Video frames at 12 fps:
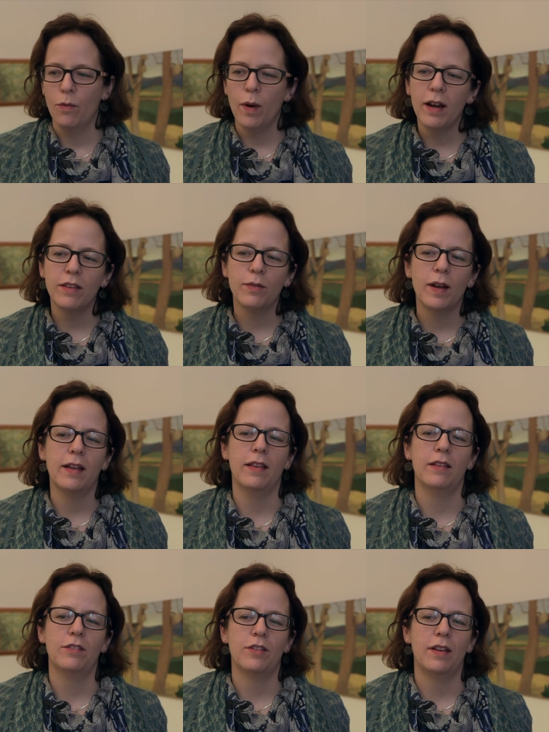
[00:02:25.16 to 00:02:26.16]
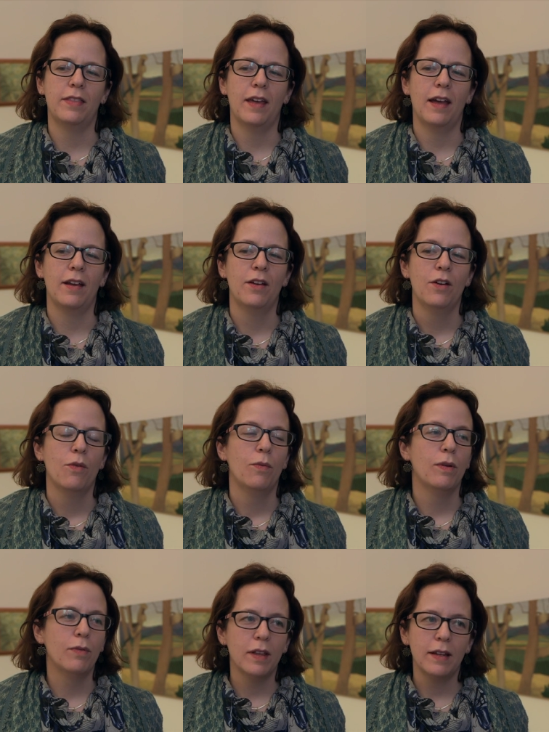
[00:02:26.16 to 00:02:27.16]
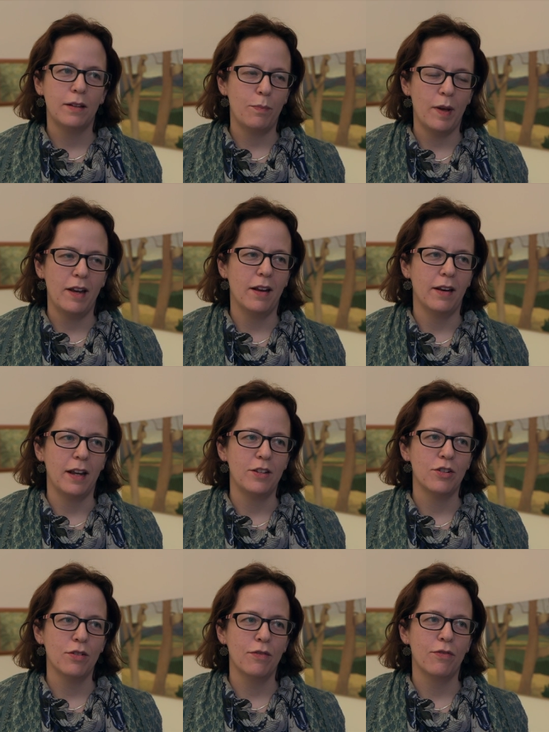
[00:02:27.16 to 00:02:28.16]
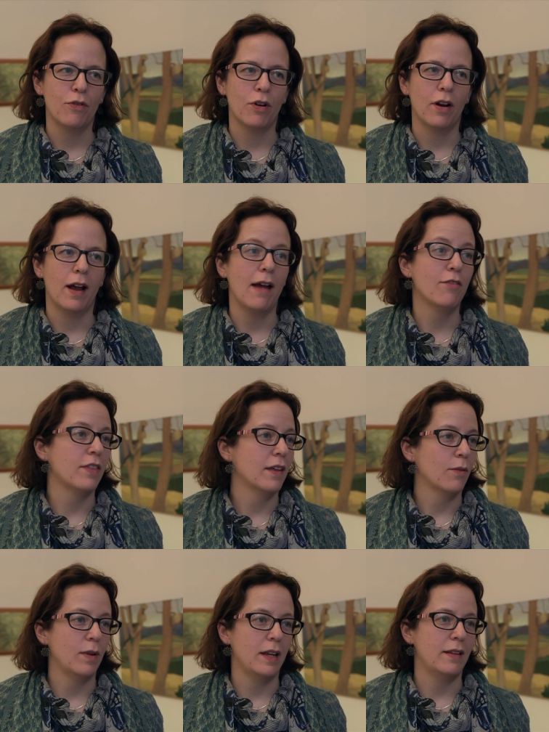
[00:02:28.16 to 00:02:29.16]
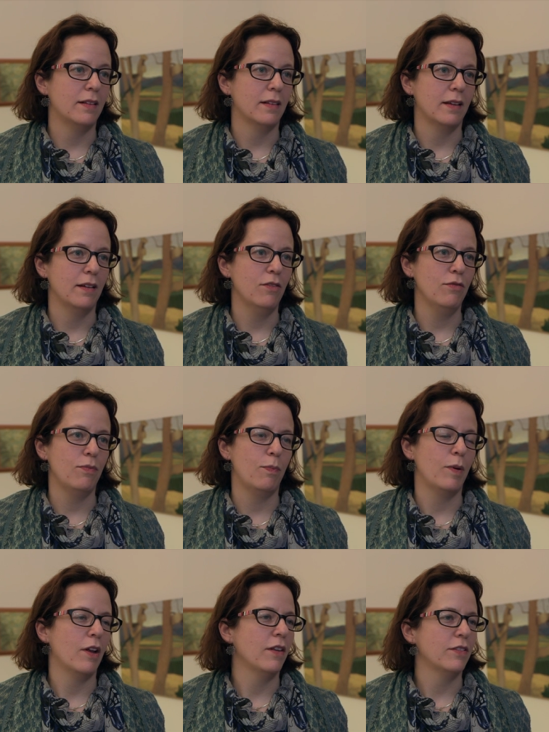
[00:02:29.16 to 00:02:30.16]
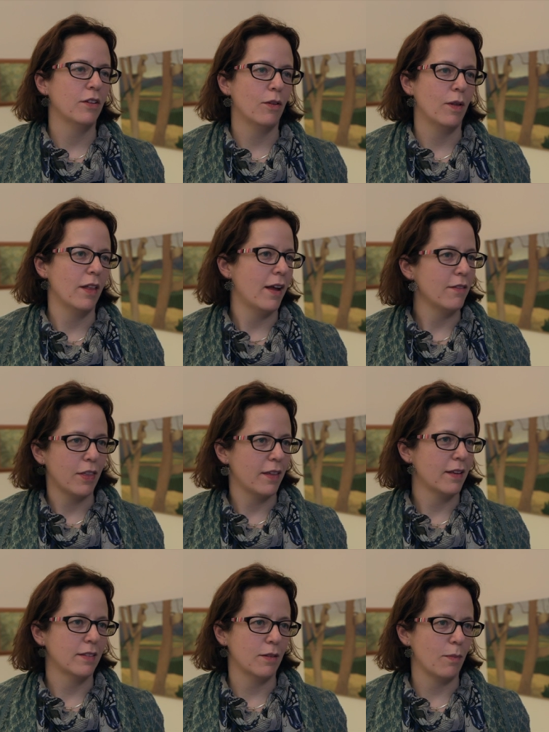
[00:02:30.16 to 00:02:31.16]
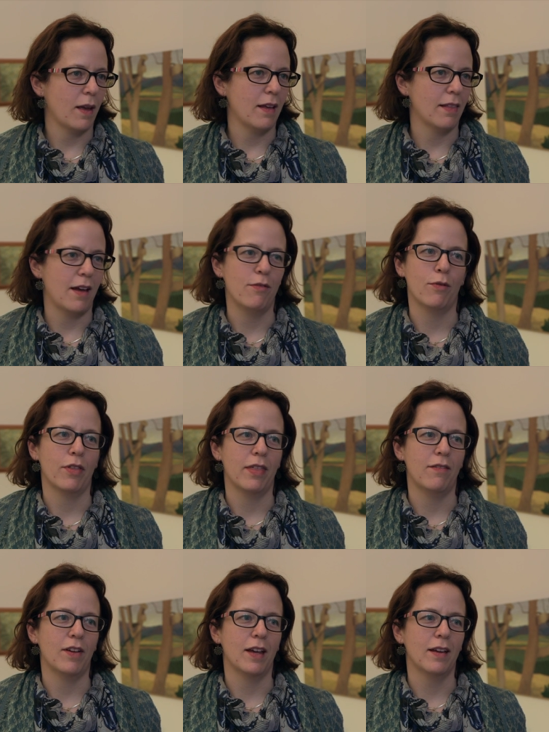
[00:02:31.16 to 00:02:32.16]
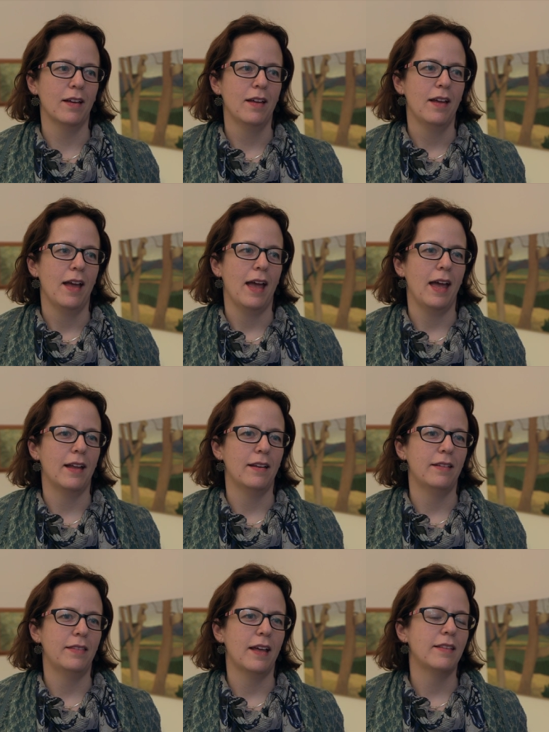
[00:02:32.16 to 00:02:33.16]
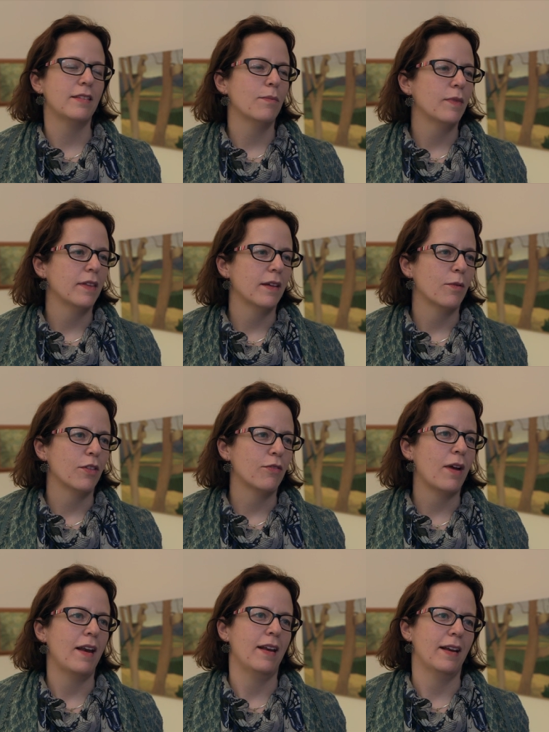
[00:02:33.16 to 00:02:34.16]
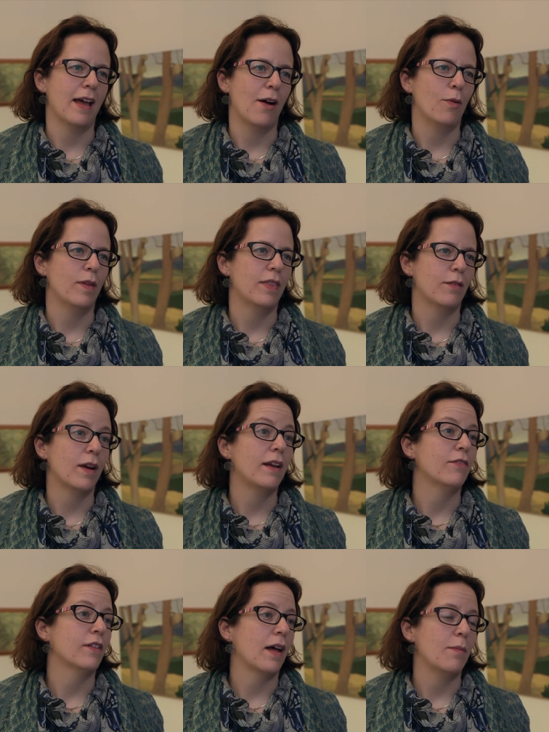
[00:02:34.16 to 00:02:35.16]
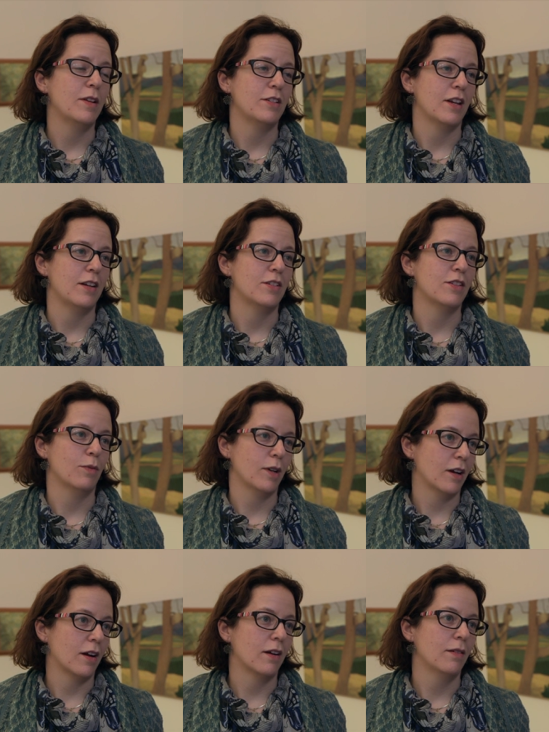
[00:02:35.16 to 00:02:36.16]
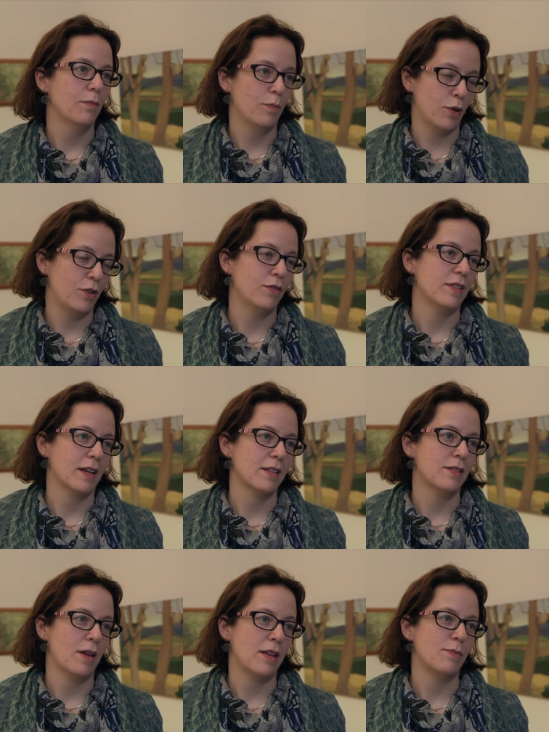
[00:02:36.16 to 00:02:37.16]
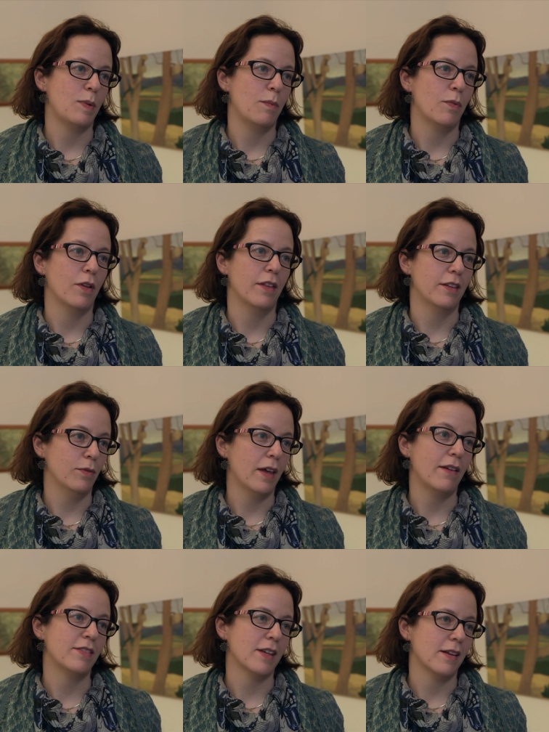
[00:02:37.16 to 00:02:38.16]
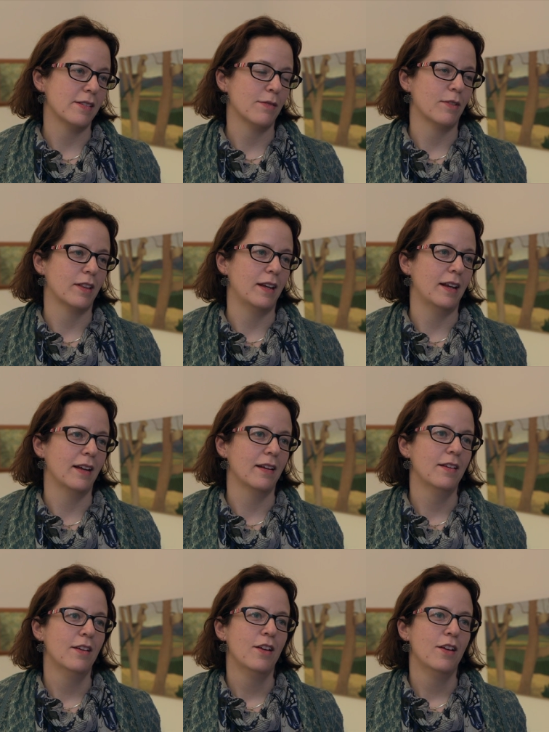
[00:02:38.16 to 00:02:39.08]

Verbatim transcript: Wine is a way to illustrate that we really depend on nature for everything we need to live, but also a lot of the things that make life worth living. And that's something that we're threatening now with the rate of climate change that we're producing as, as people and the lifestyles that we're leading.